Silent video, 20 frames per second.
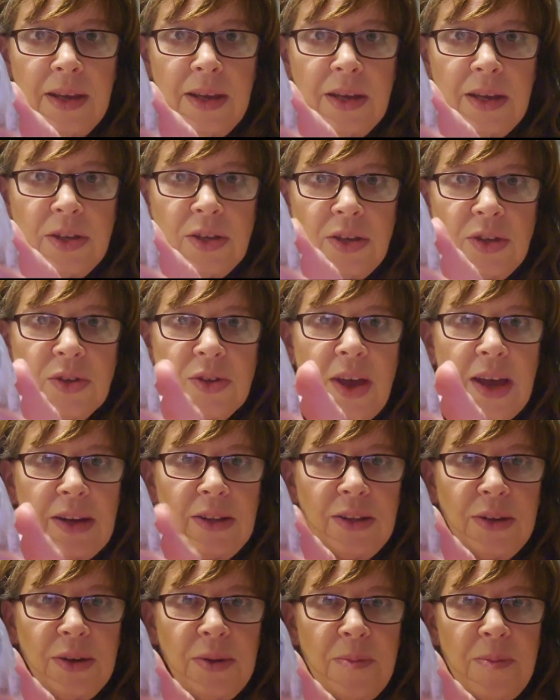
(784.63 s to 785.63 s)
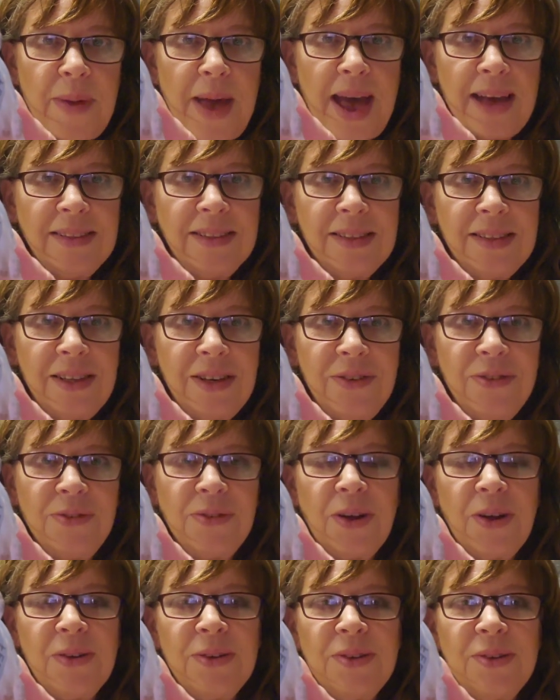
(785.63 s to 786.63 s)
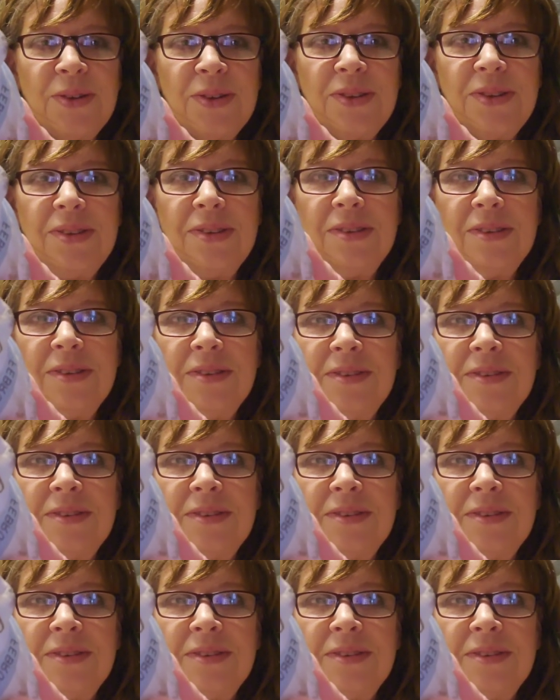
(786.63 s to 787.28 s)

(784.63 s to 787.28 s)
She's got a little basket of roses.